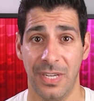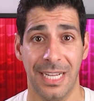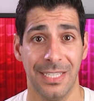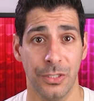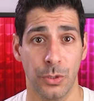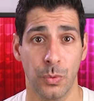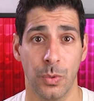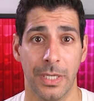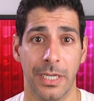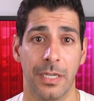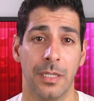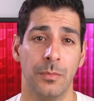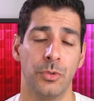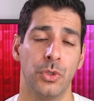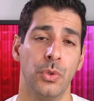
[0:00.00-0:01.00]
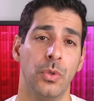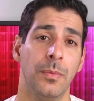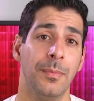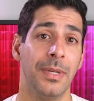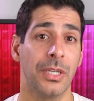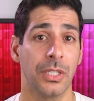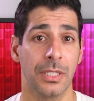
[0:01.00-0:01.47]
values when it comes to a
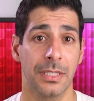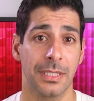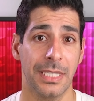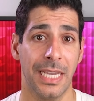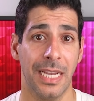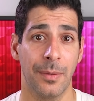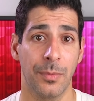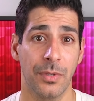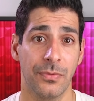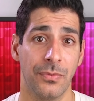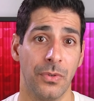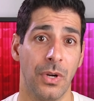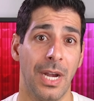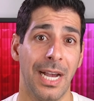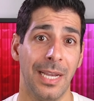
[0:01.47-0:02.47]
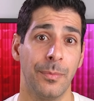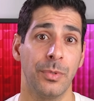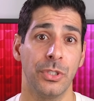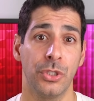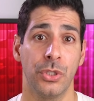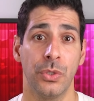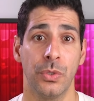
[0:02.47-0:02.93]
mirrorless camera for
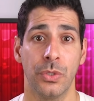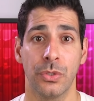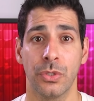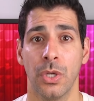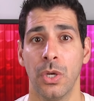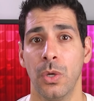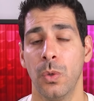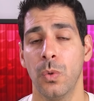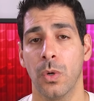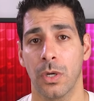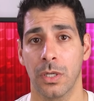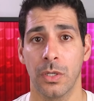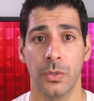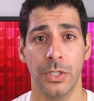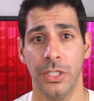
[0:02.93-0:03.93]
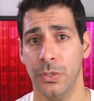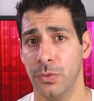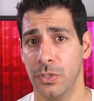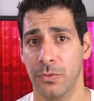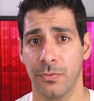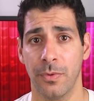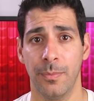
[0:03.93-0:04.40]
hybrid shooters who are going to
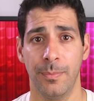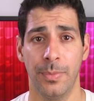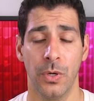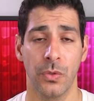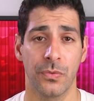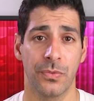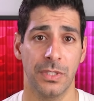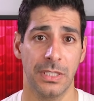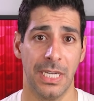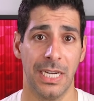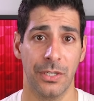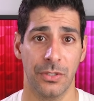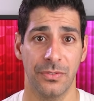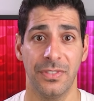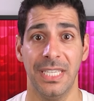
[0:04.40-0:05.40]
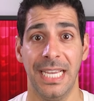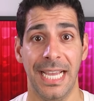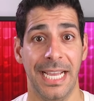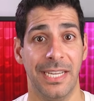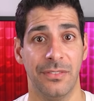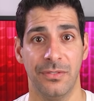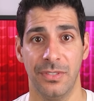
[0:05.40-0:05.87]
use it for both photography
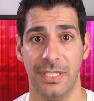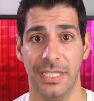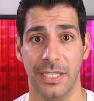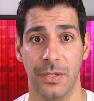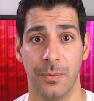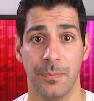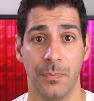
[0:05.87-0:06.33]
and video.